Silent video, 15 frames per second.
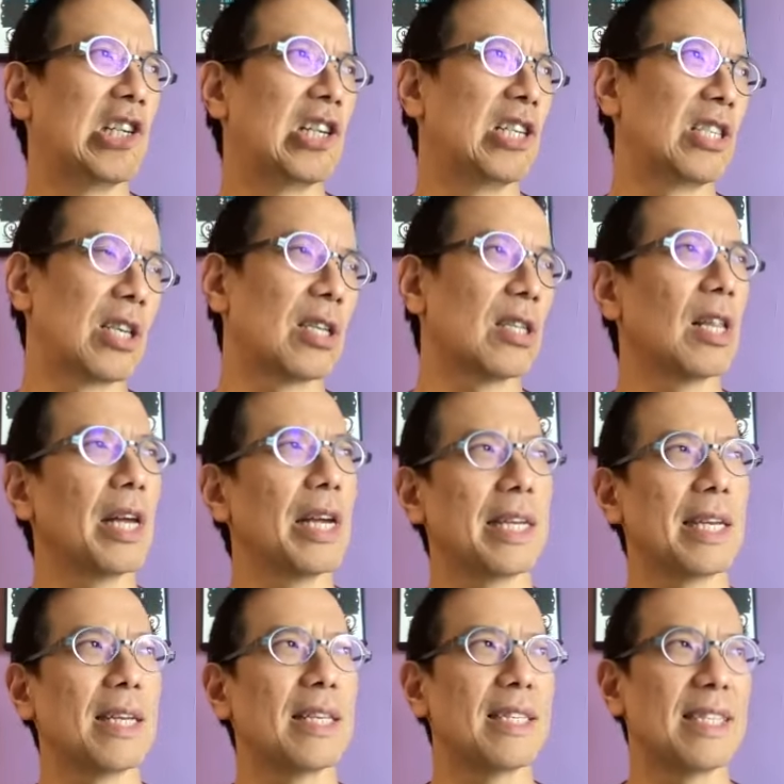Is it
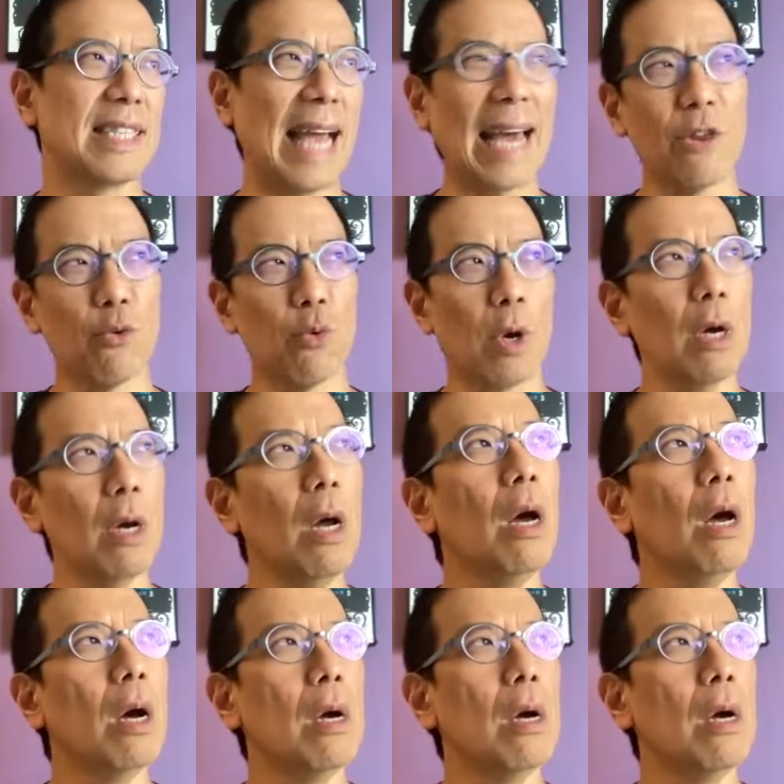like Zathura?